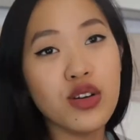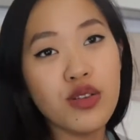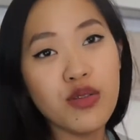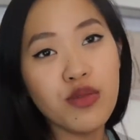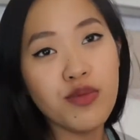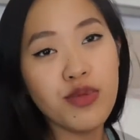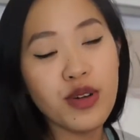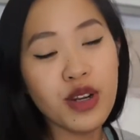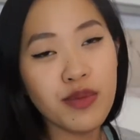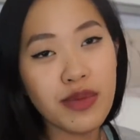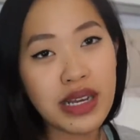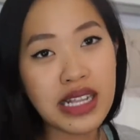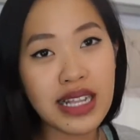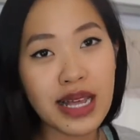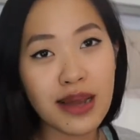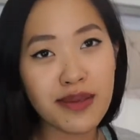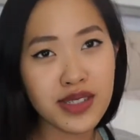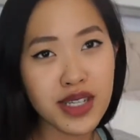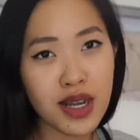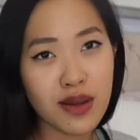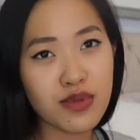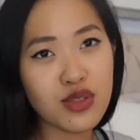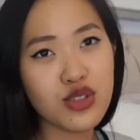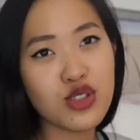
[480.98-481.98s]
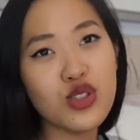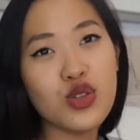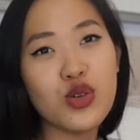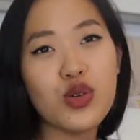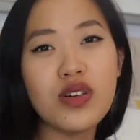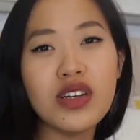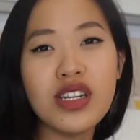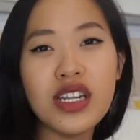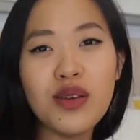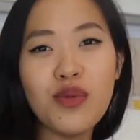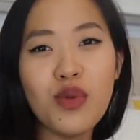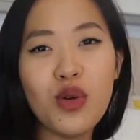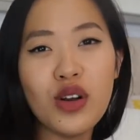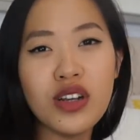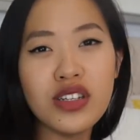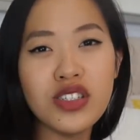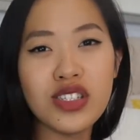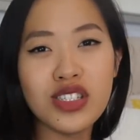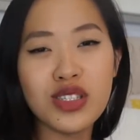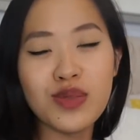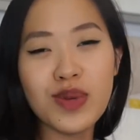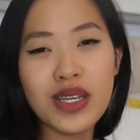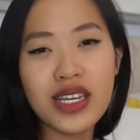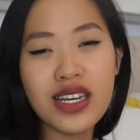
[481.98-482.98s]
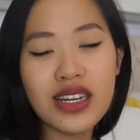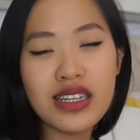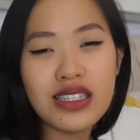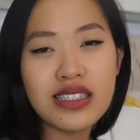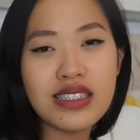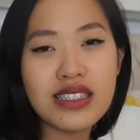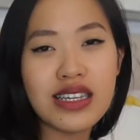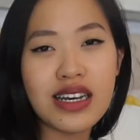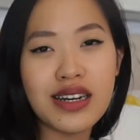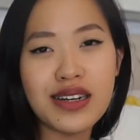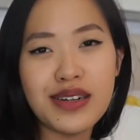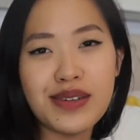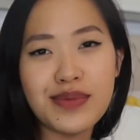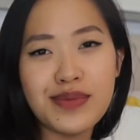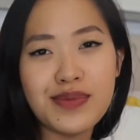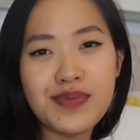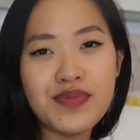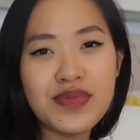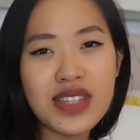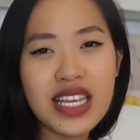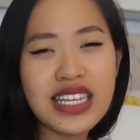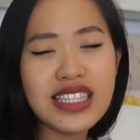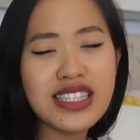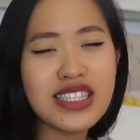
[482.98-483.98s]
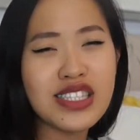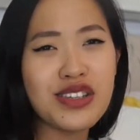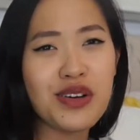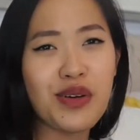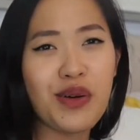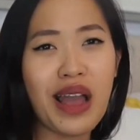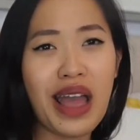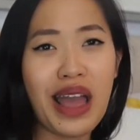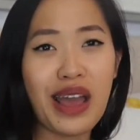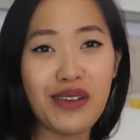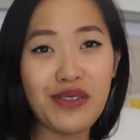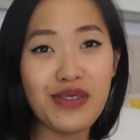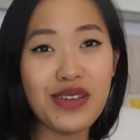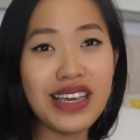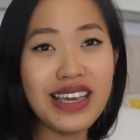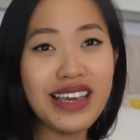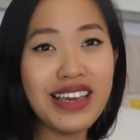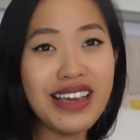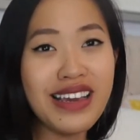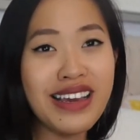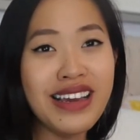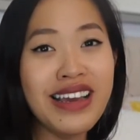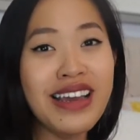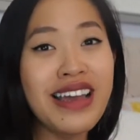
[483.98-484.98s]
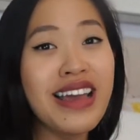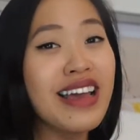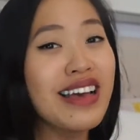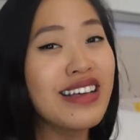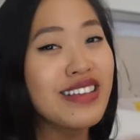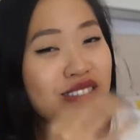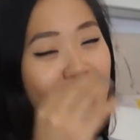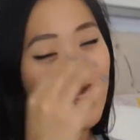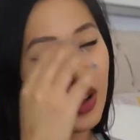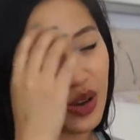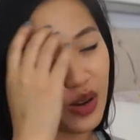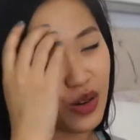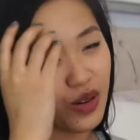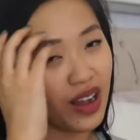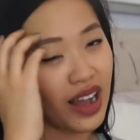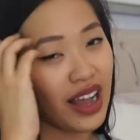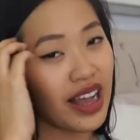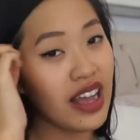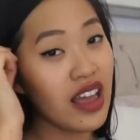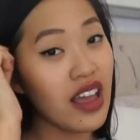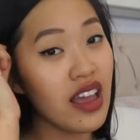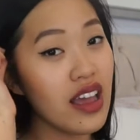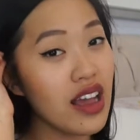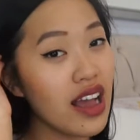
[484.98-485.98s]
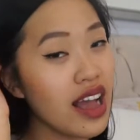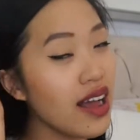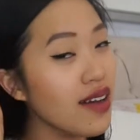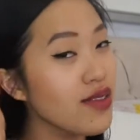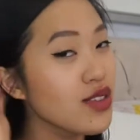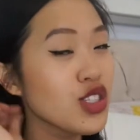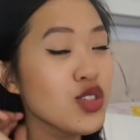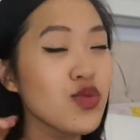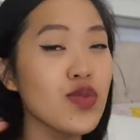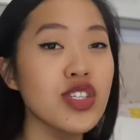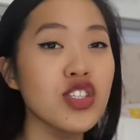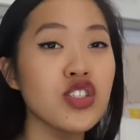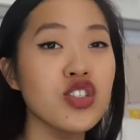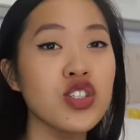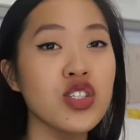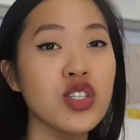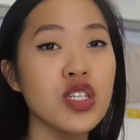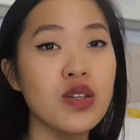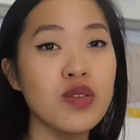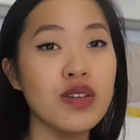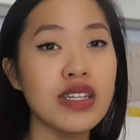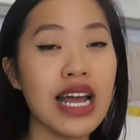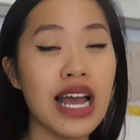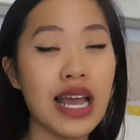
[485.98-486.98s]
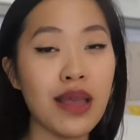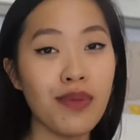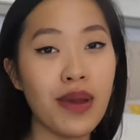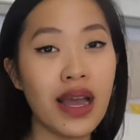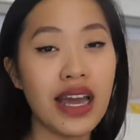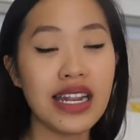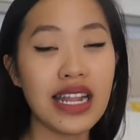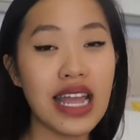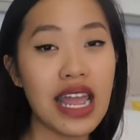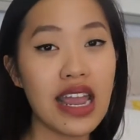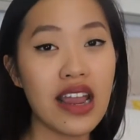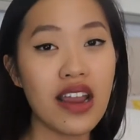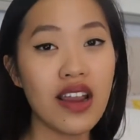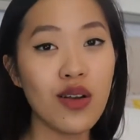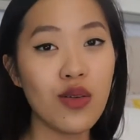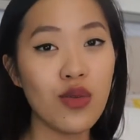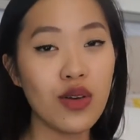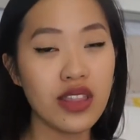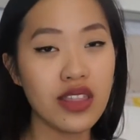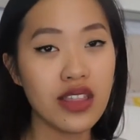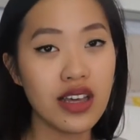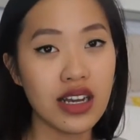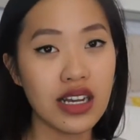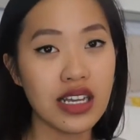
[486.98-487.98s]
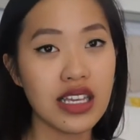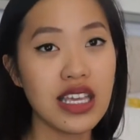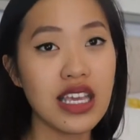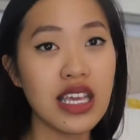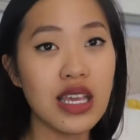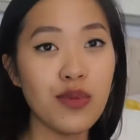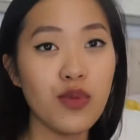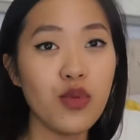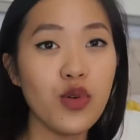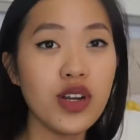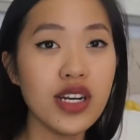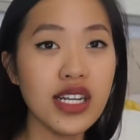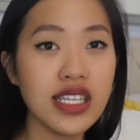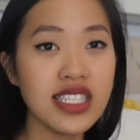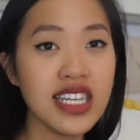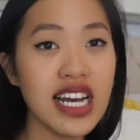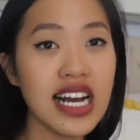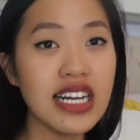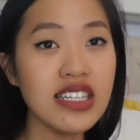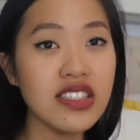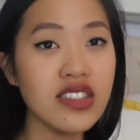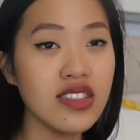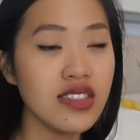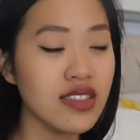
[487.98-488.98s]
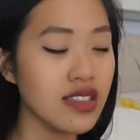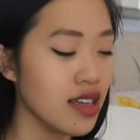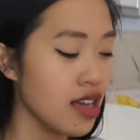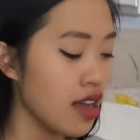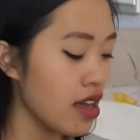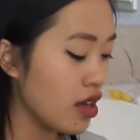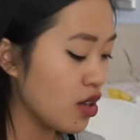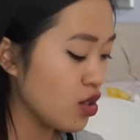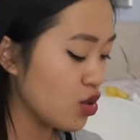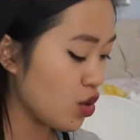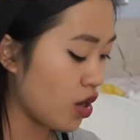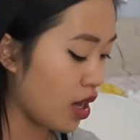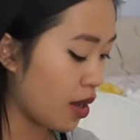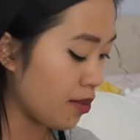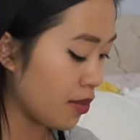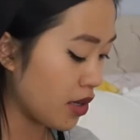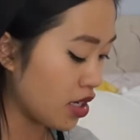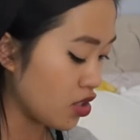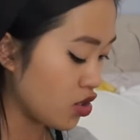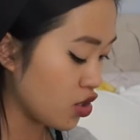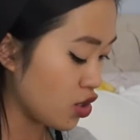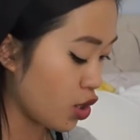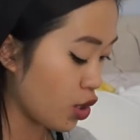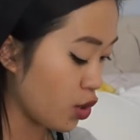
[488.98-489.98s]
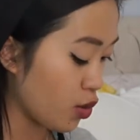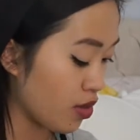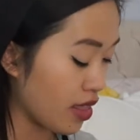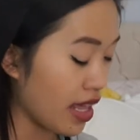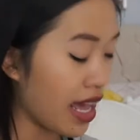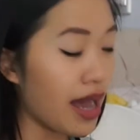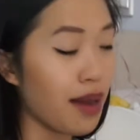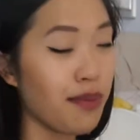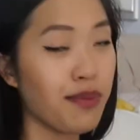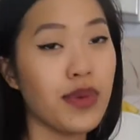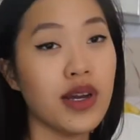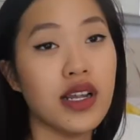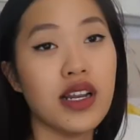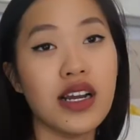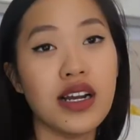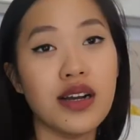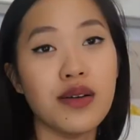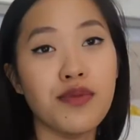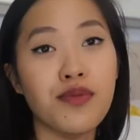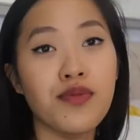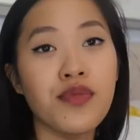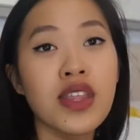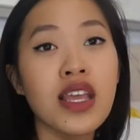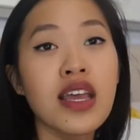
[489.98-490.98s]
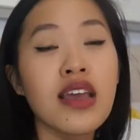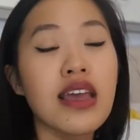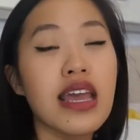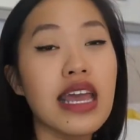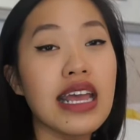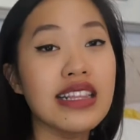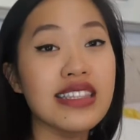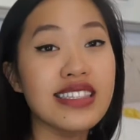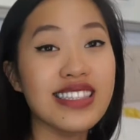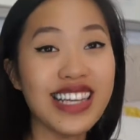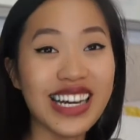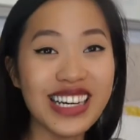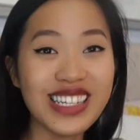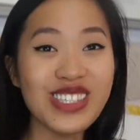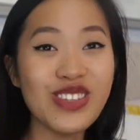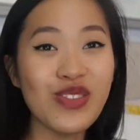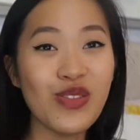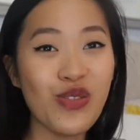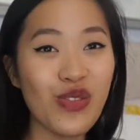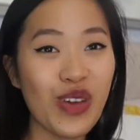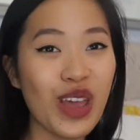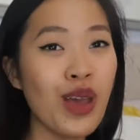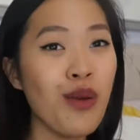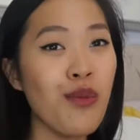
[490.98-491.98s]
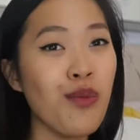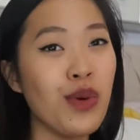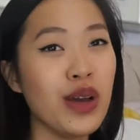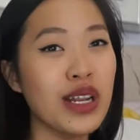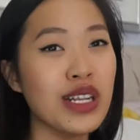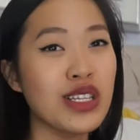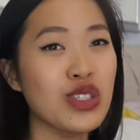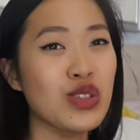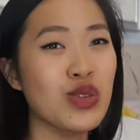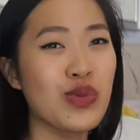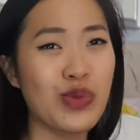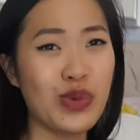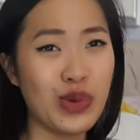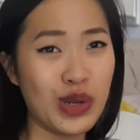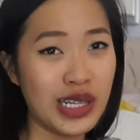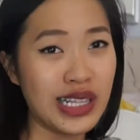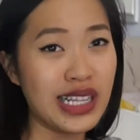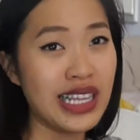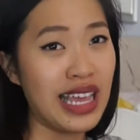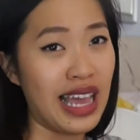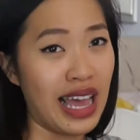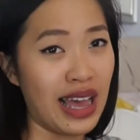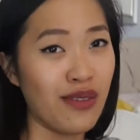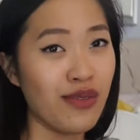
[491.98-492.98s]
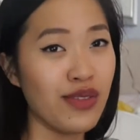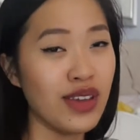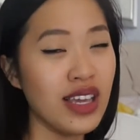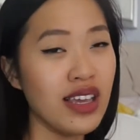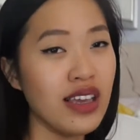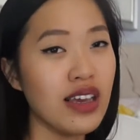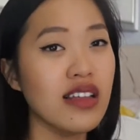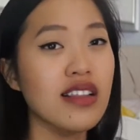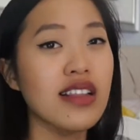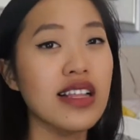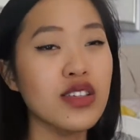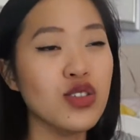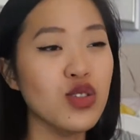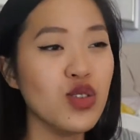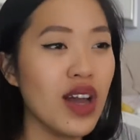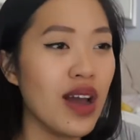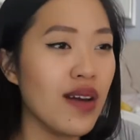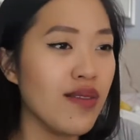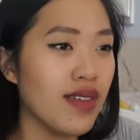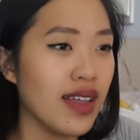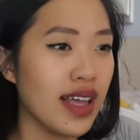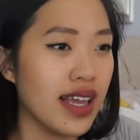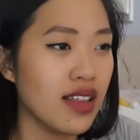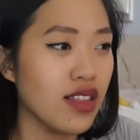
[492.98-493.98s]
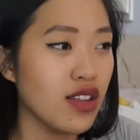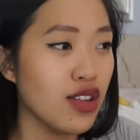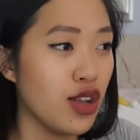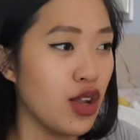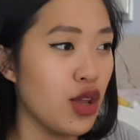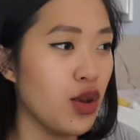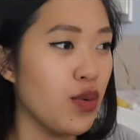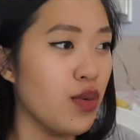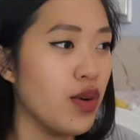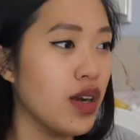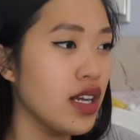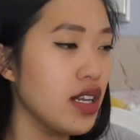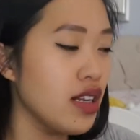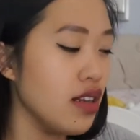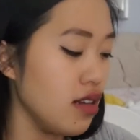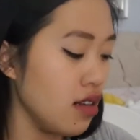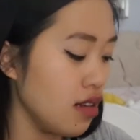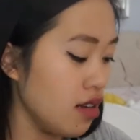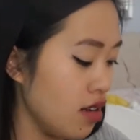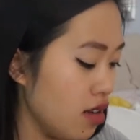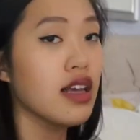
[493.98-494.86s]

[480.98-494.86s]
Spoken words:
don't bring my laptop to school anymore just because it's so heavy. So I have switched to an iPad Air with a keyboard attached, so I'm gonna show you that. But it does fit, but it's really heavy, unless you have like a new one.